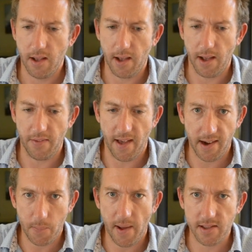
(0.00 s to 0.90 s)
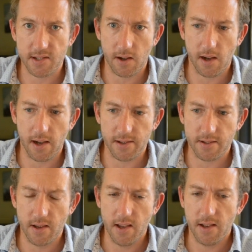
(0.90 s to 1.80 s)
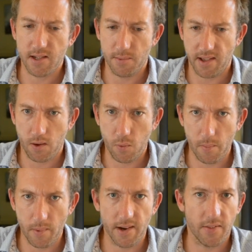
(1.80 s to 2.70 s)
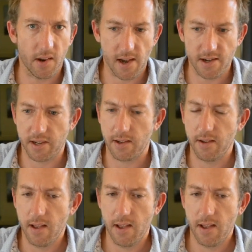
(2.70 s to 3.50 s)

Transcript: The helipad size, some of the equipment and the lighting,